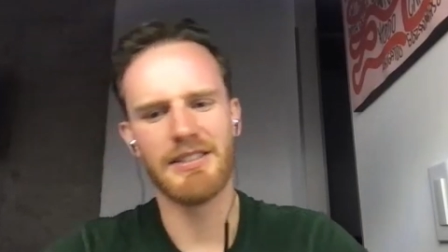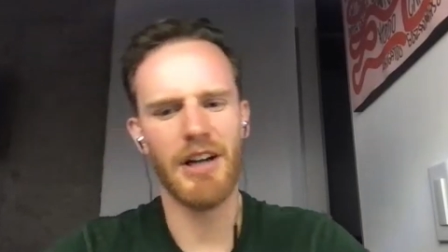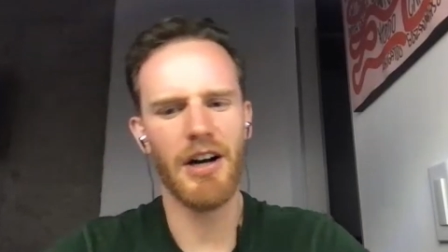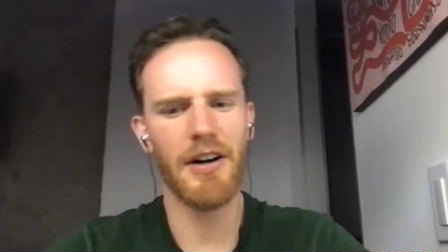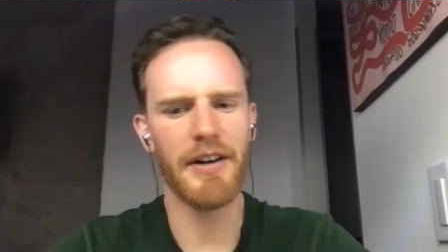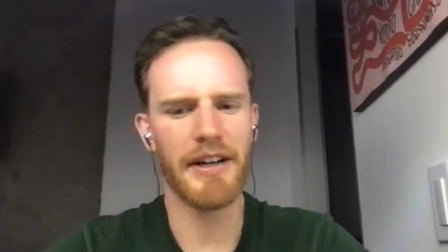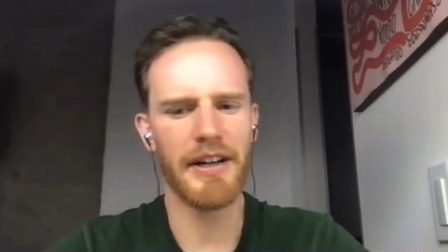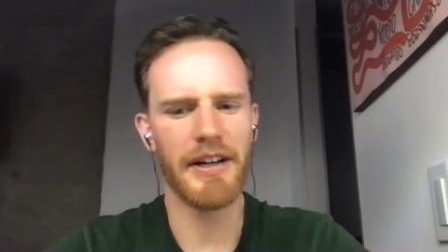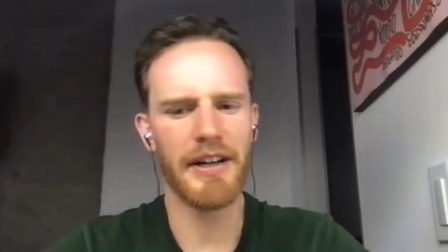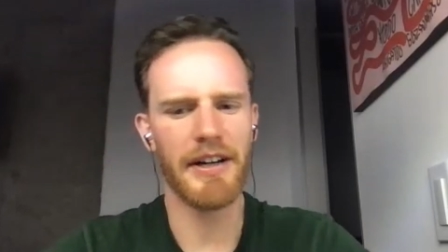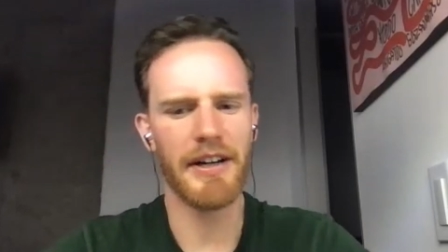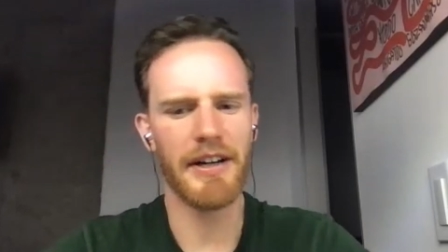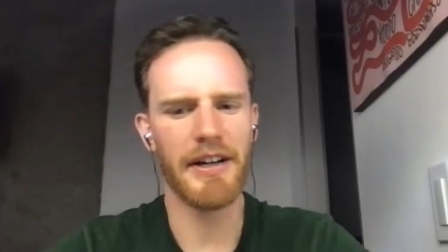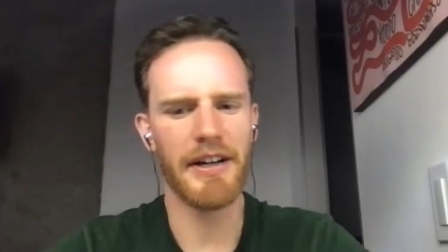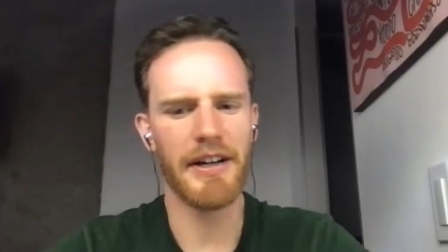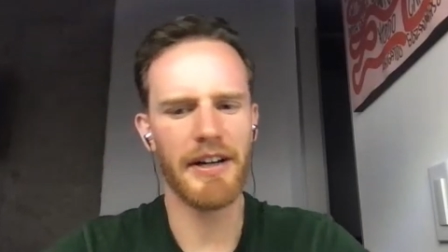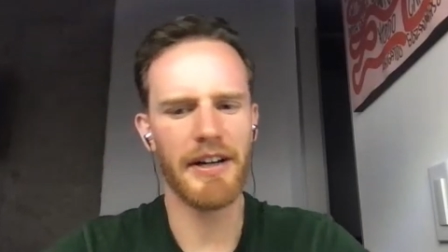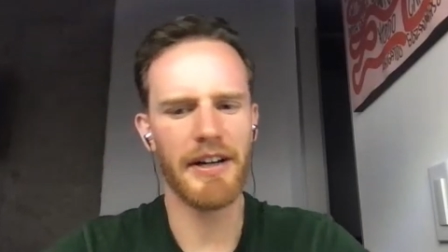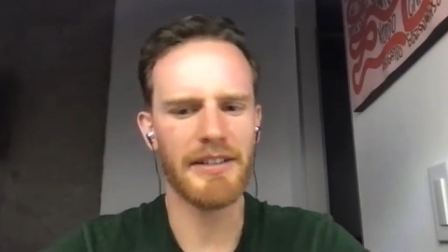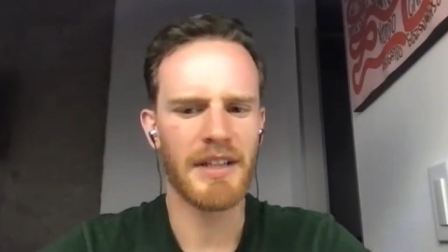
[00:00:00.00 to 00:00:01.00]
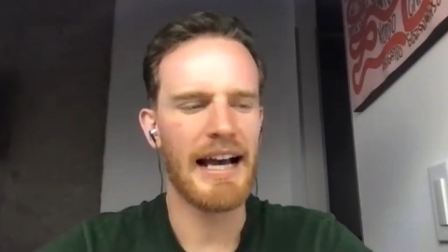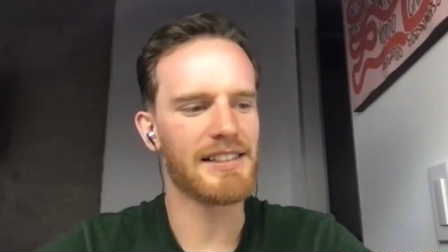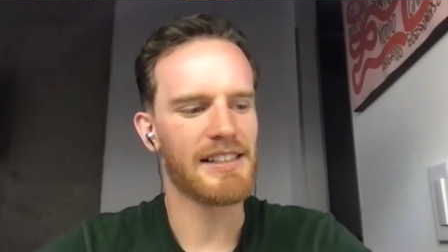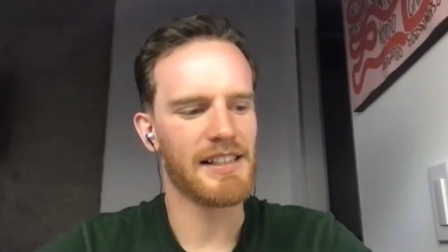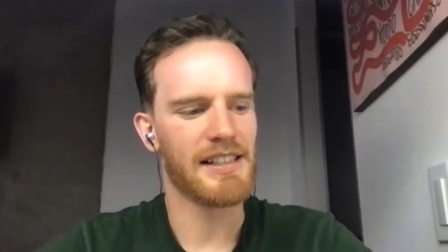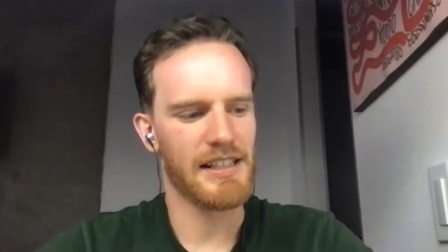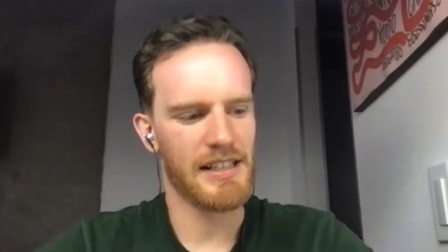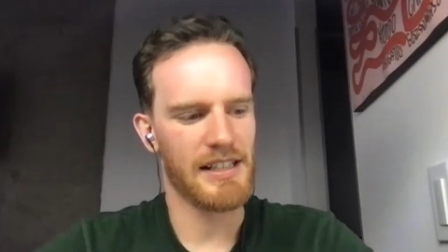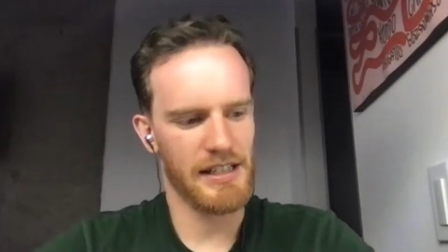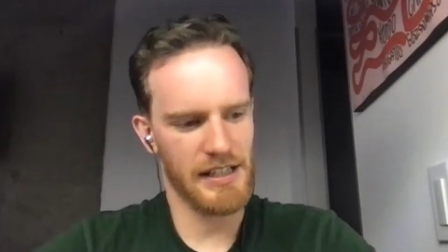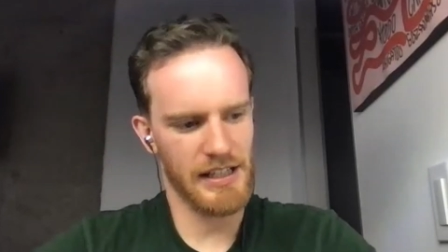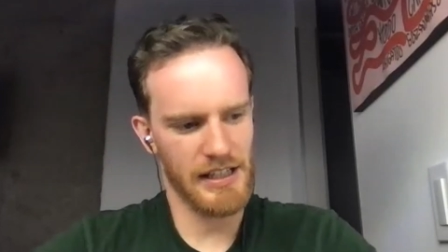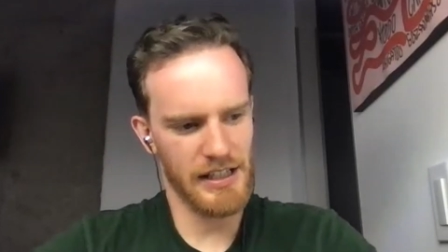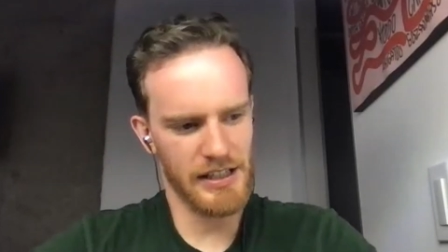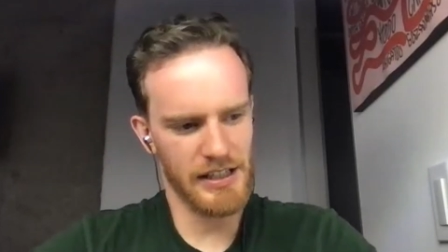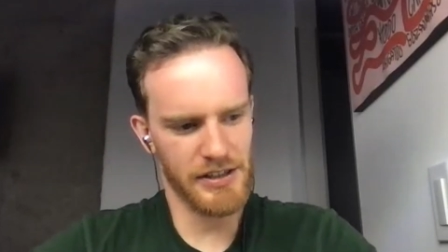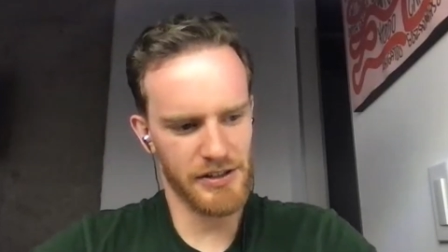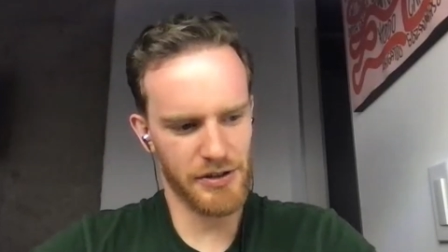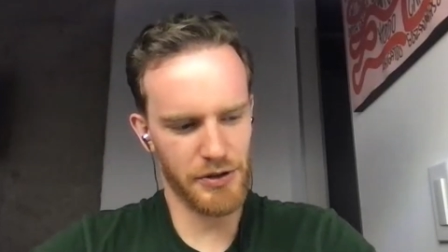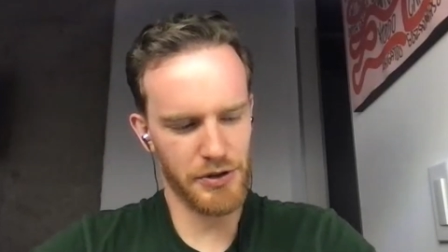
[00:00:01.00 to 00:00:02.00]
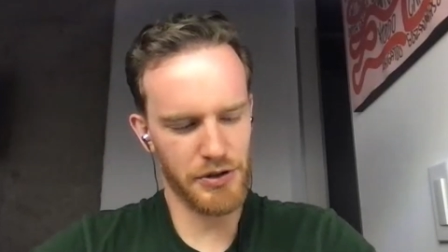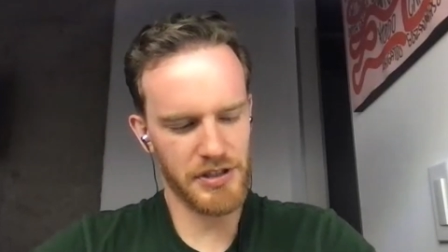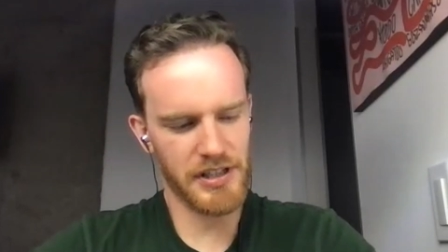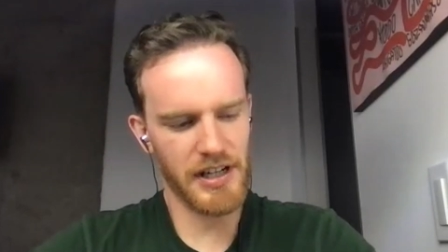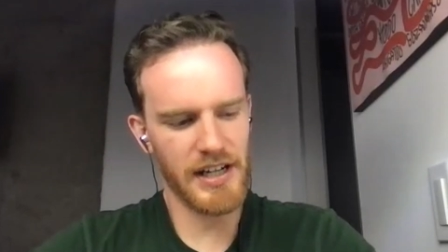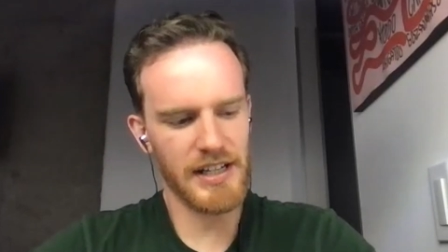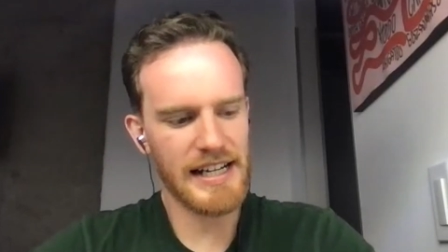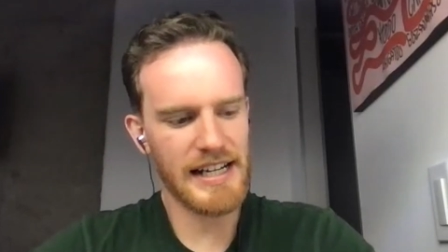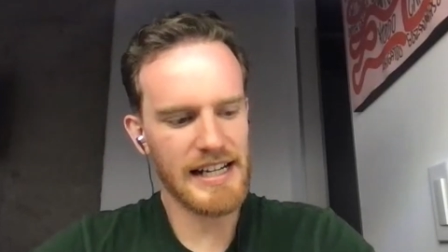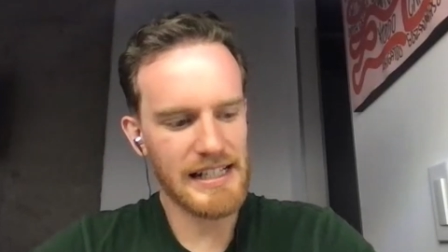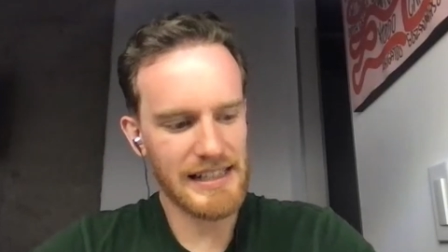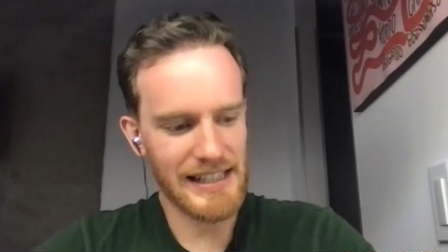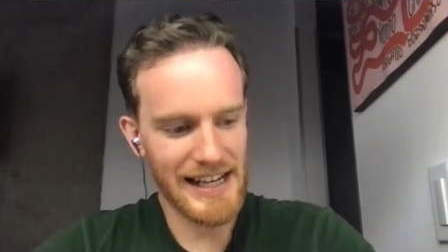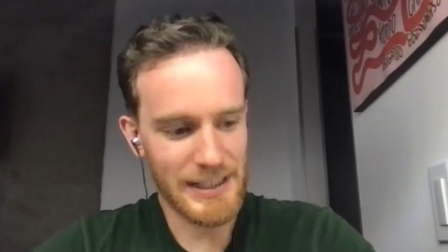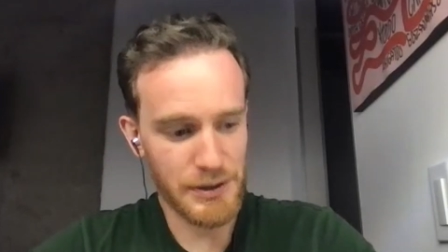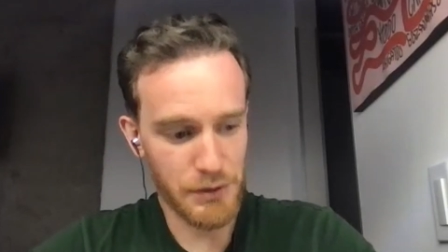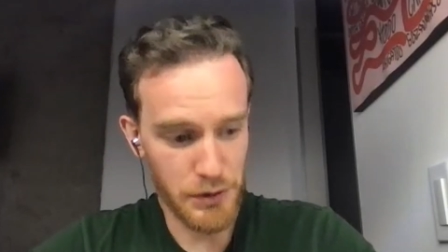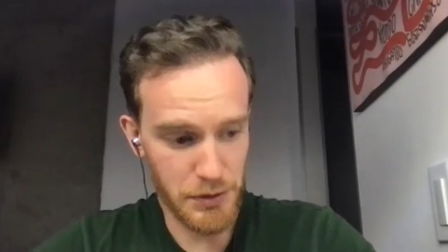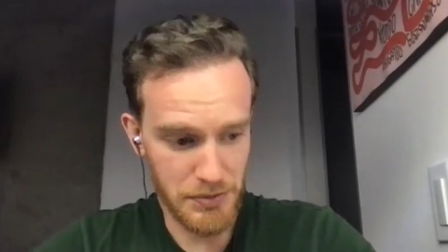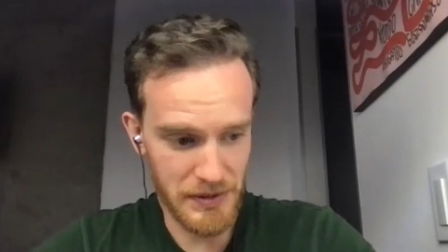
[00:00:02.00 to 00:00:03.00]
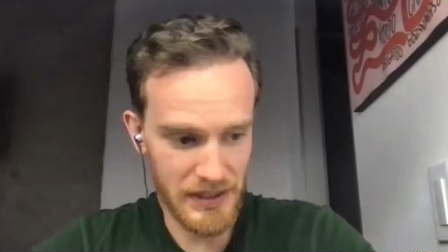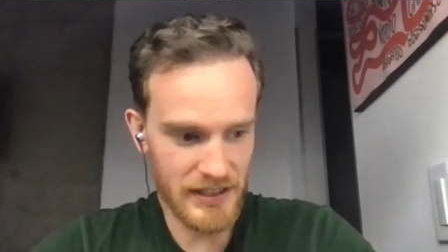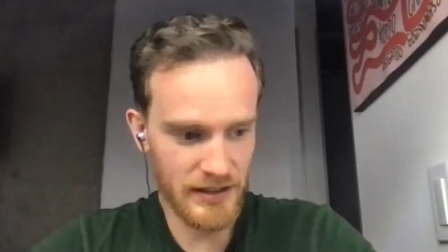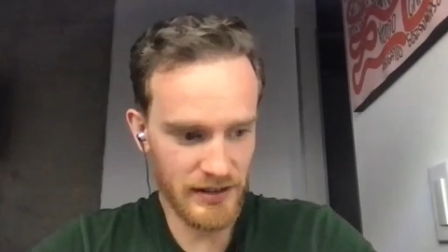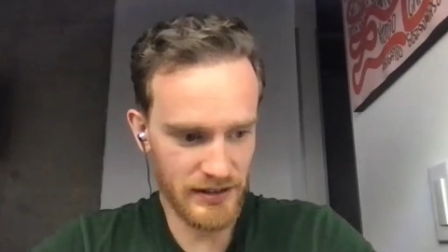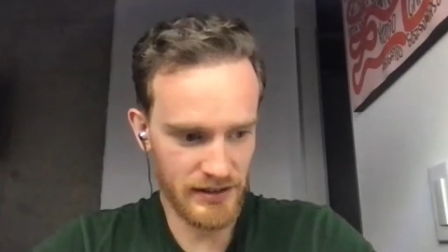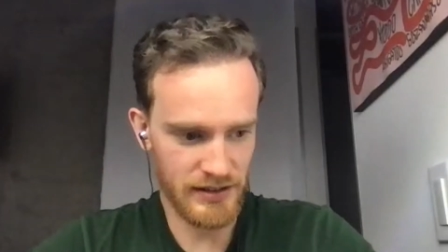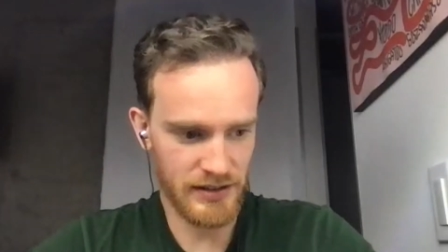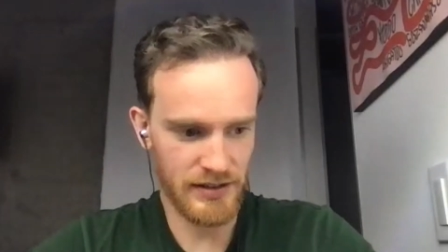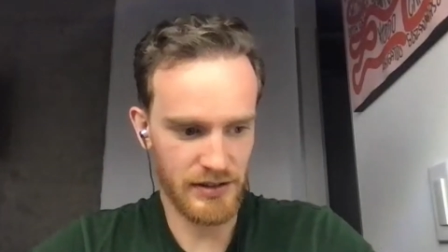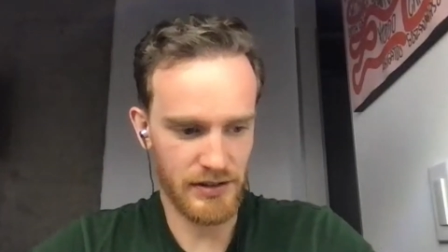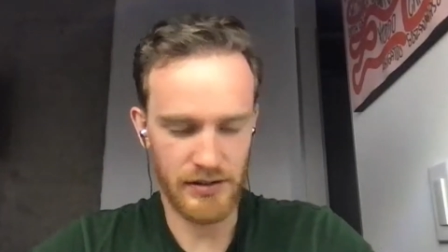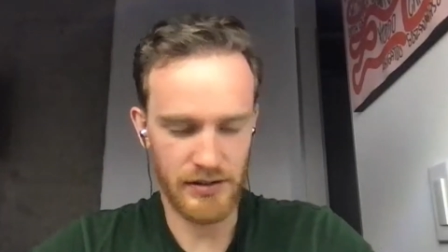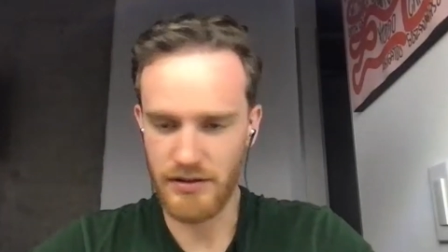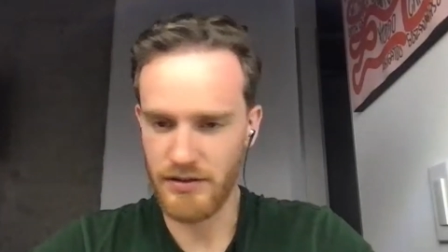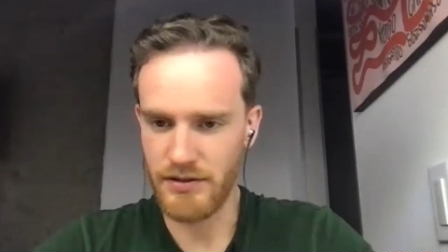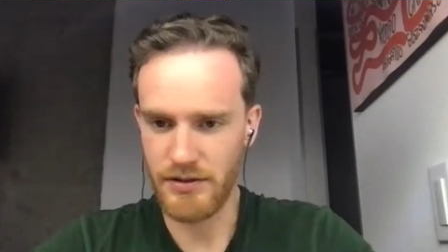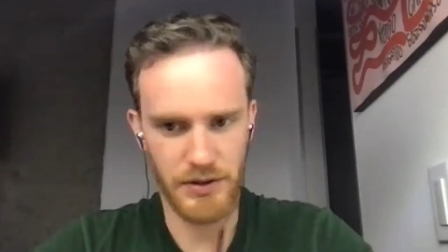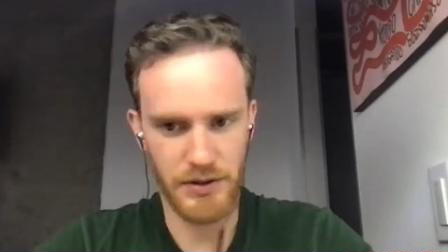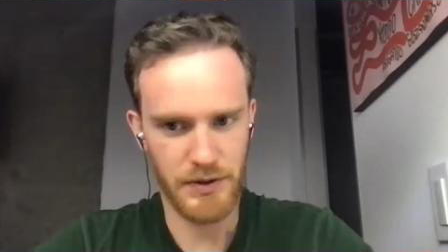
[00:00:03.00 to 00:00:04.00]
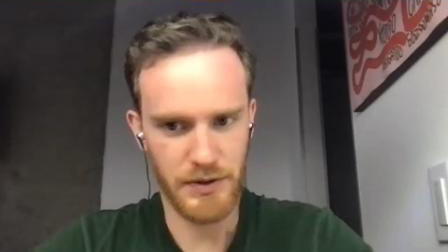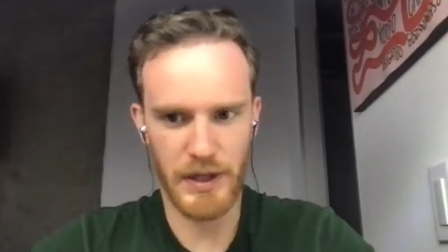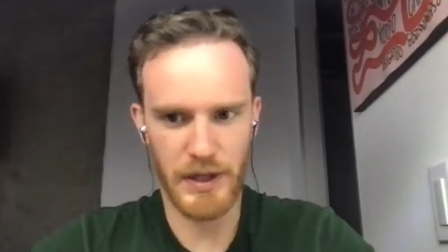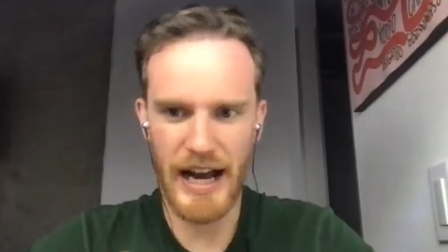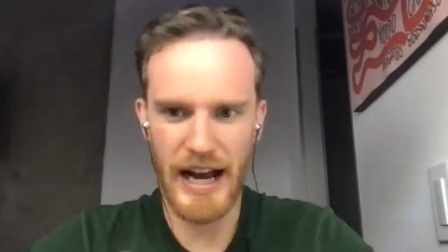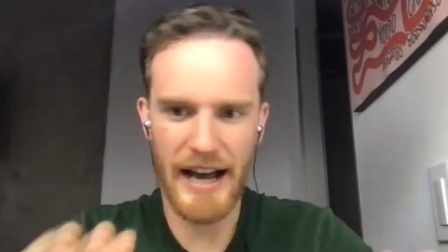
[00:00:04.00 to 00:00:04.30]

All right, yes. and so you started taking class with me. You were